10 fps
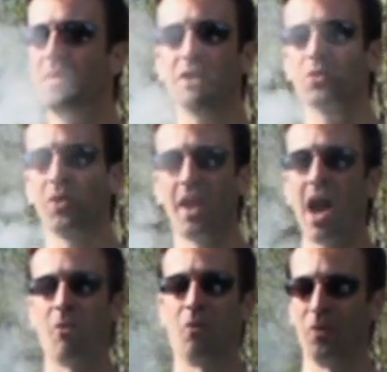these were
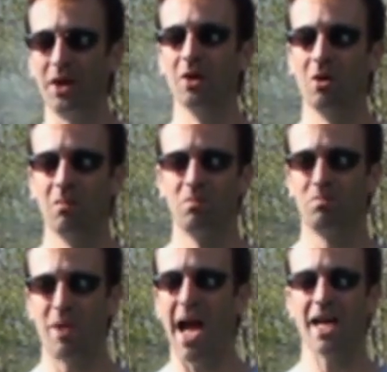not real
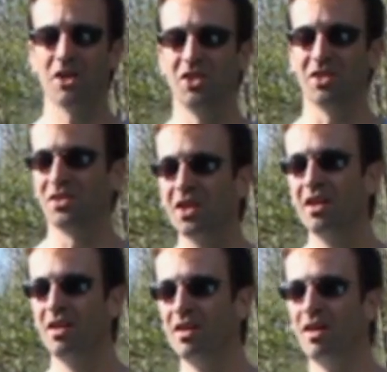packages,
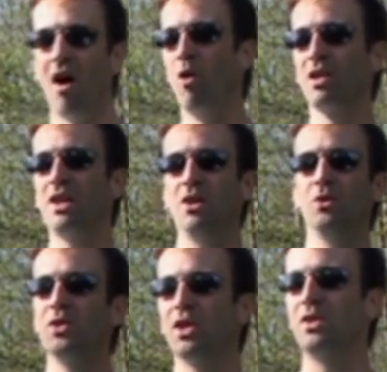only
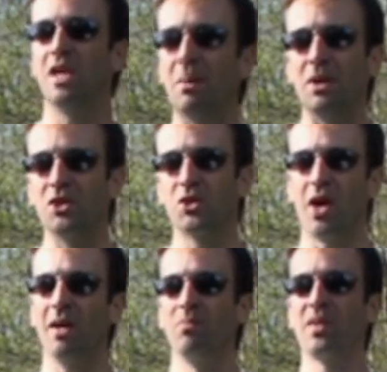used to
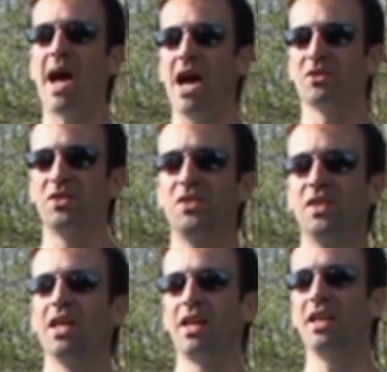demonstrate how
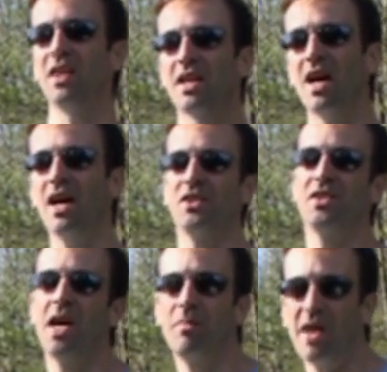silly the
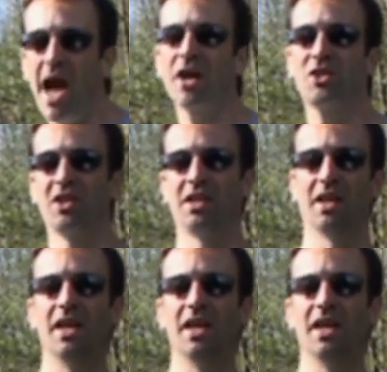concept actually